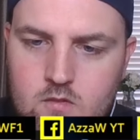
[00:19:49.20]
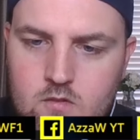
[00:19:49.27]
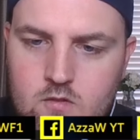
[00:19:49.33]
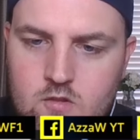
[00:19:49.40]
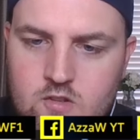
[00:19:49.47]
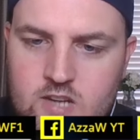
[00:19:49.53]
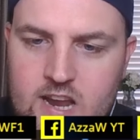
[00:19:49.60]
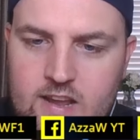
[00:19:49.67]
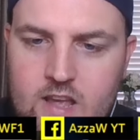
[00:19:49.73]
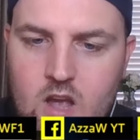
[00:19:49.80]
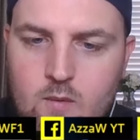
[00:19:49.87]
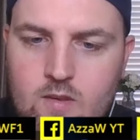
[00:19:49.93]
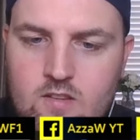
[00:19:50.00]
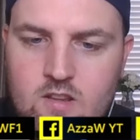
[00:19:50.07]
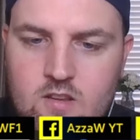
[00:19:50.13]

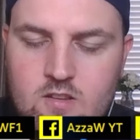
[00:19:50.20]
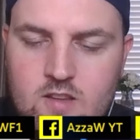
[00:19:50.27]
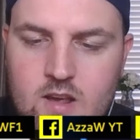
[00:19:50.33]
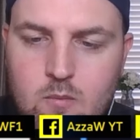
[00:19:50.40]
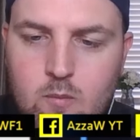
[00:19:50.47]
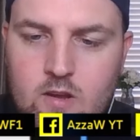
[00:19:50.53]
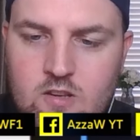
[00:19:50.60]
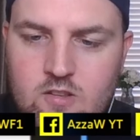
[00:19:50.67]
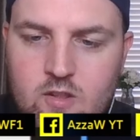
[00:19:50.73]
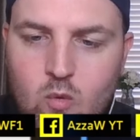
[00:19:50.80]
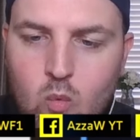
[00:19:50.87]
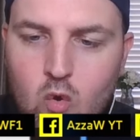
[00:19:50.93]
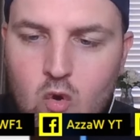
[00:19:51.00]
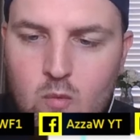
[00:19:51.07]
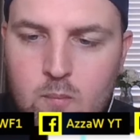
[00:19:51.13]
Checo is the sandwich, the
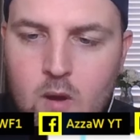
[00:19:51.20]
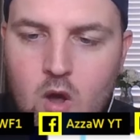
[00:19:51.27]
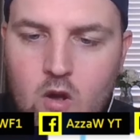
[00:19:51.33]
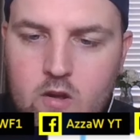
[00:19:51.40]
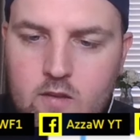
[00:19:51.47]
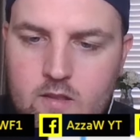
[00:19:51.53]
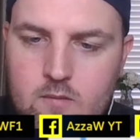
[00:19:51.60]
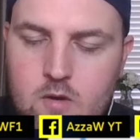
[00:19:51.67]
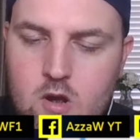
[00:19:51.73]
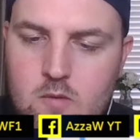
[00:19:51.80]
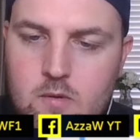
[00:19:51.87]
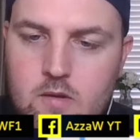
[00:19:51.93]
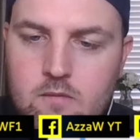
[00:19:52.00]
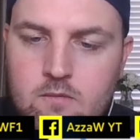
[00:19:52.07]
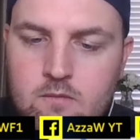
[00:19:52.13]
wall block at the moment.